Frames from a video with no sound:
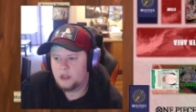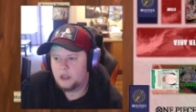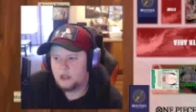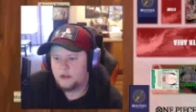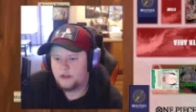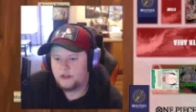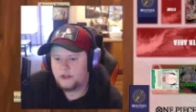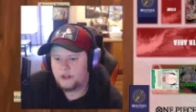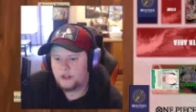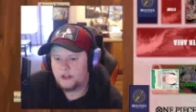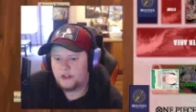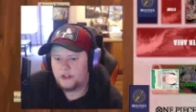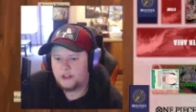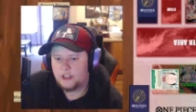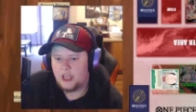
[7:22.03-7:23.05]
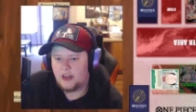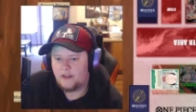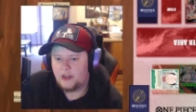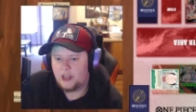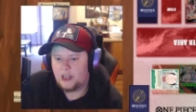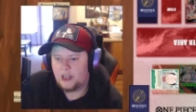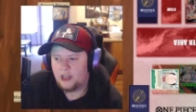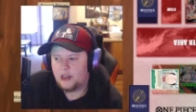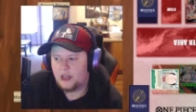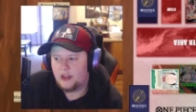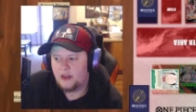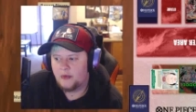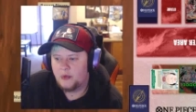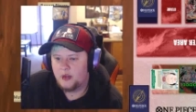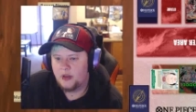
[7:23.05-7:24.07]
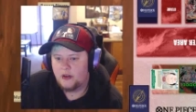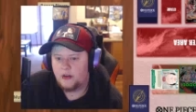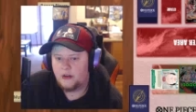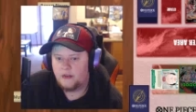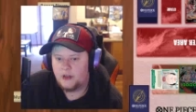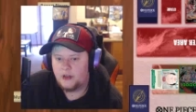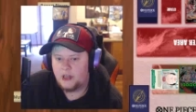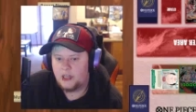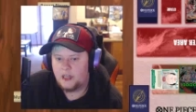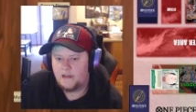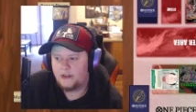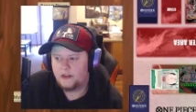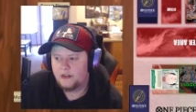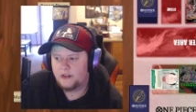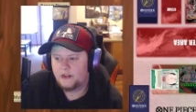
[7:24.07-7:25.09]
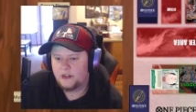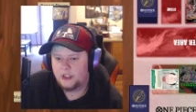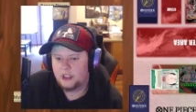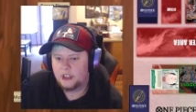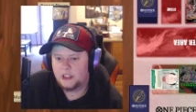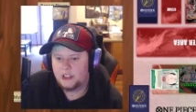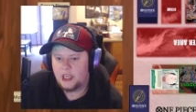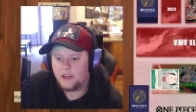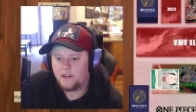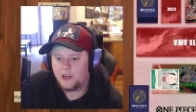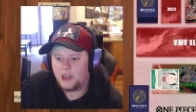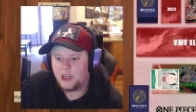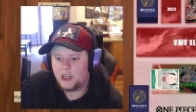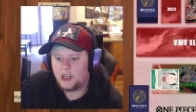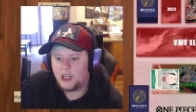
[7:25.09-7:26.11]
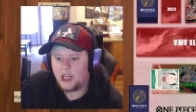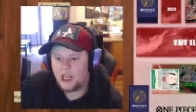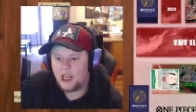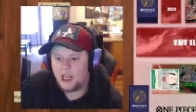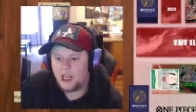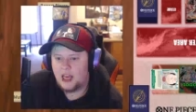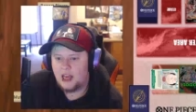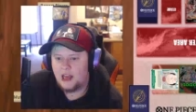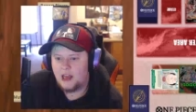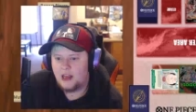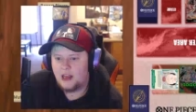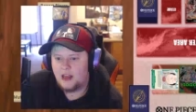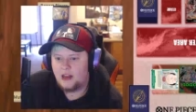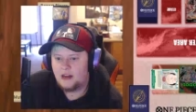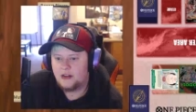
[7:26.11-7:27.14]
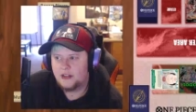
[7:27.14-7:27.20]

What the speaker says: 6, 7. I think we go 5, 6, 7, and